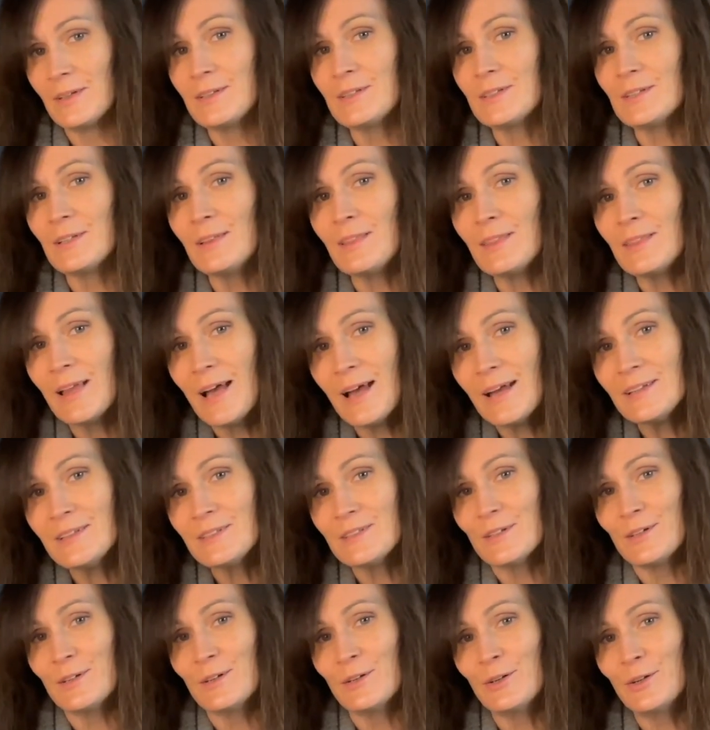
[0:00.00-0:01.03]
to let
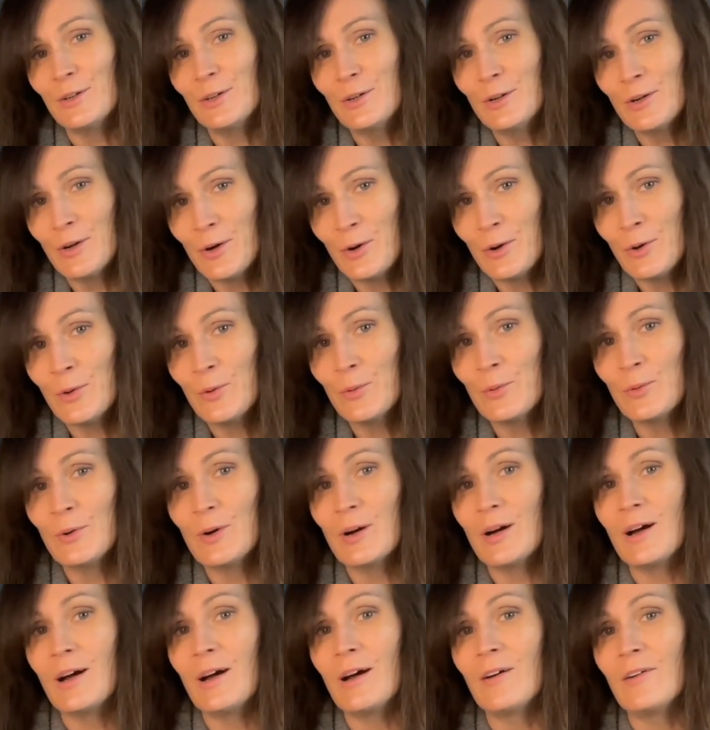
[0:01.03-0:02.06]
go
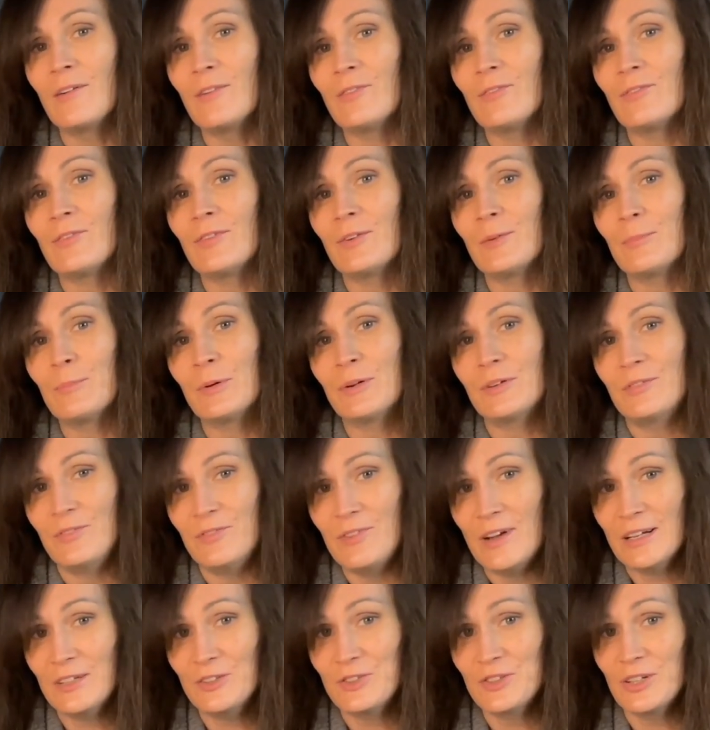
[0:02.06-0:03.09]
of
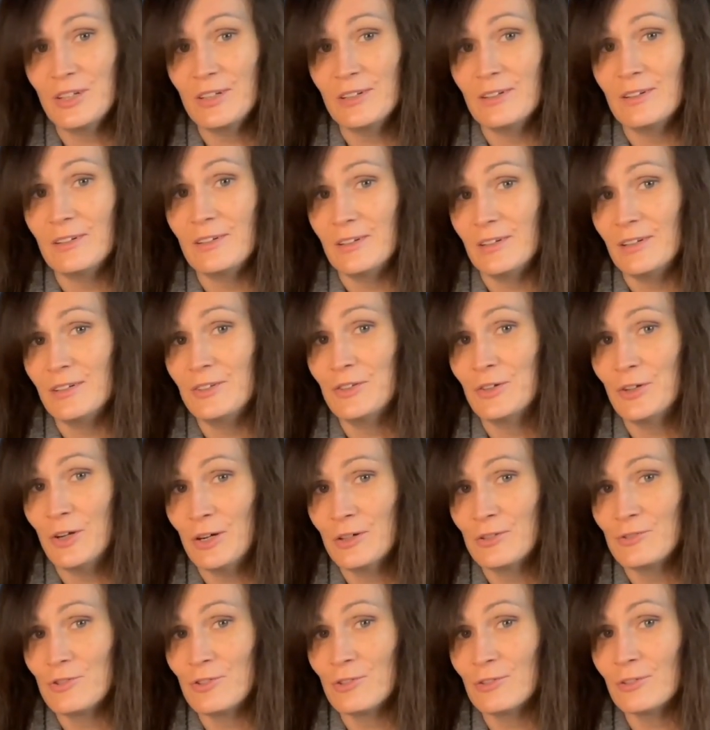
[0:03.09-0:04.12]
perfection in your
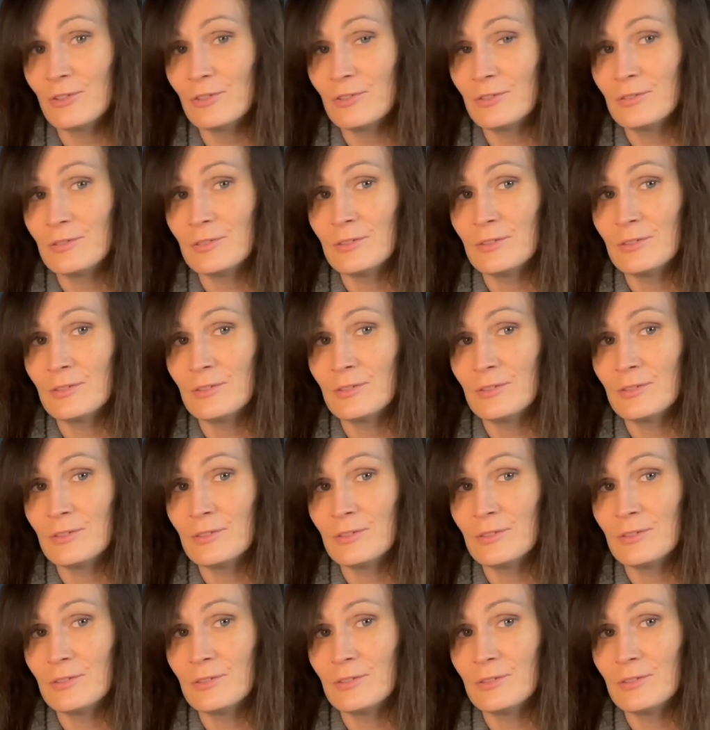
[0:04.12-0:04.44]
art journal.